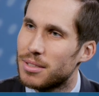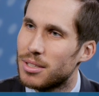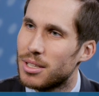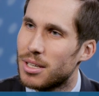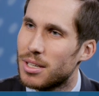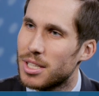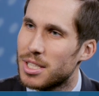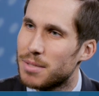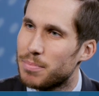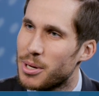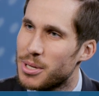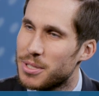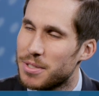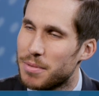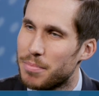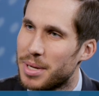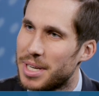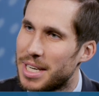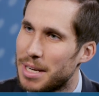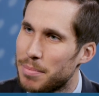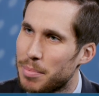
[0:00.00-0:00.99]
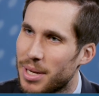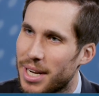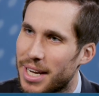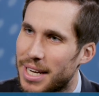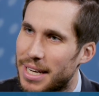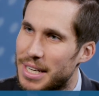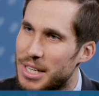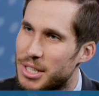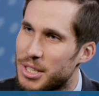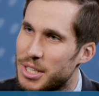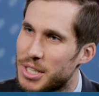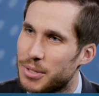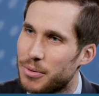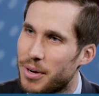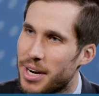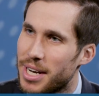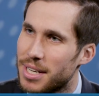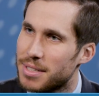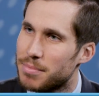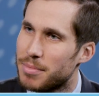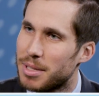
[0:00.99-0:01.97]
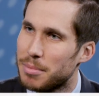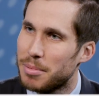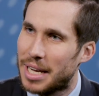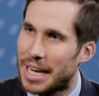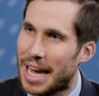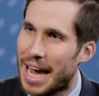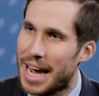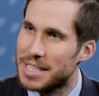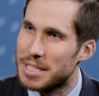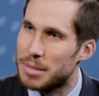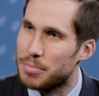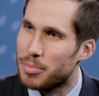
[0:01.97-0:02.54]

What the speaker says: are supposed to manipulate interest rates, manipulate asset